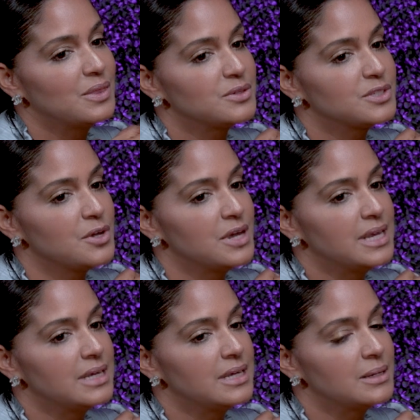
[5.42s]
There's
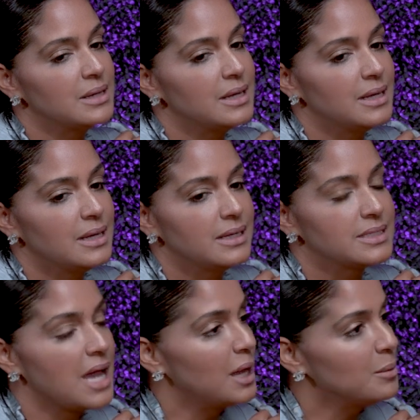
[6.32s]
certain
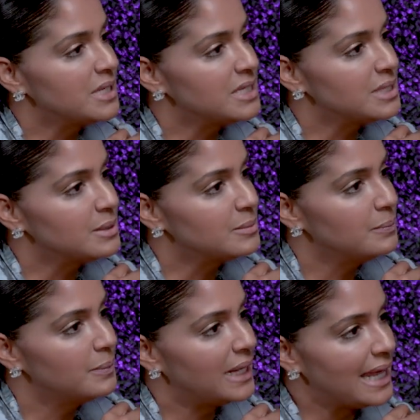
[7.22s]
time and
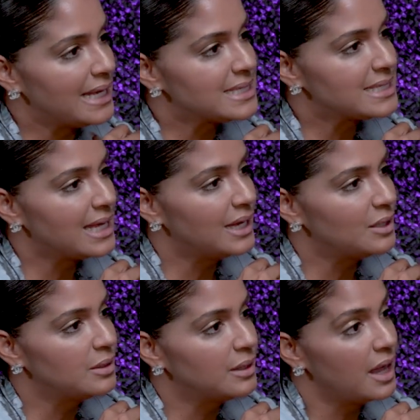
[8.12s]
place
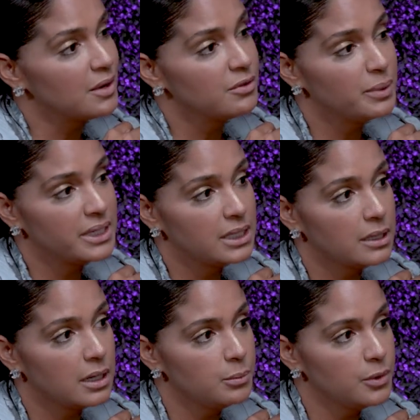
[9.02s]
that not everybody
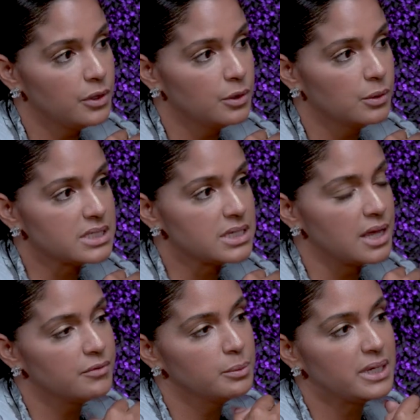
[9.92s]
can come with you because
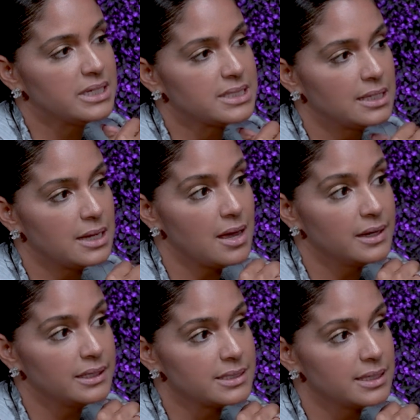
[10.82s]
not everybody's
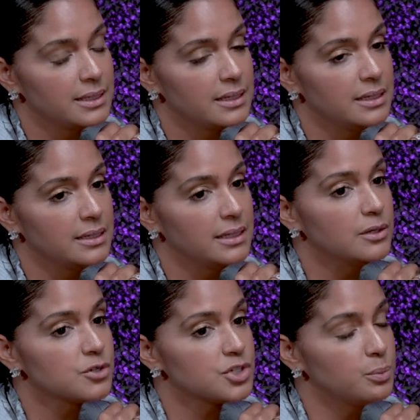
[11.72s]
aligned. And in
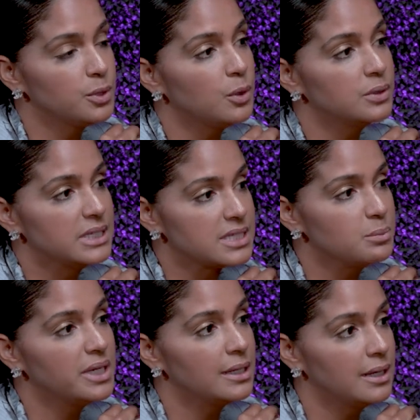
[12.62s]
leadership, you all need to
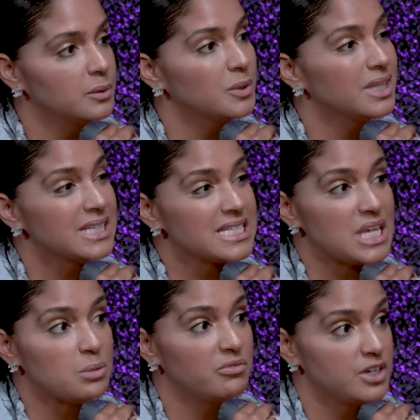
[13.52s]
be aligned within the
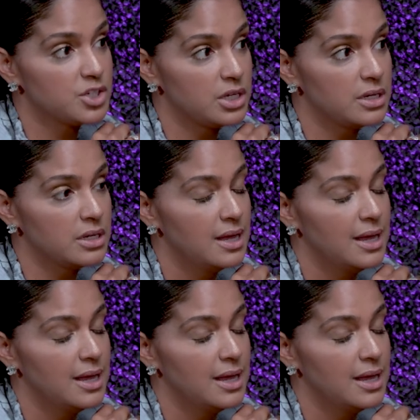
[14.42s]
same vision.